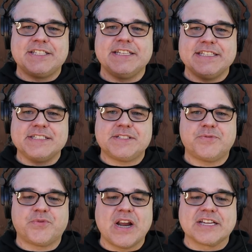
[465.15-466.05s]
to his
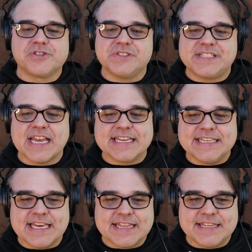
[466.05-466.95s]
fractured
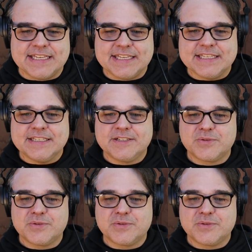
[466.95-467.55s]
psyche, I think.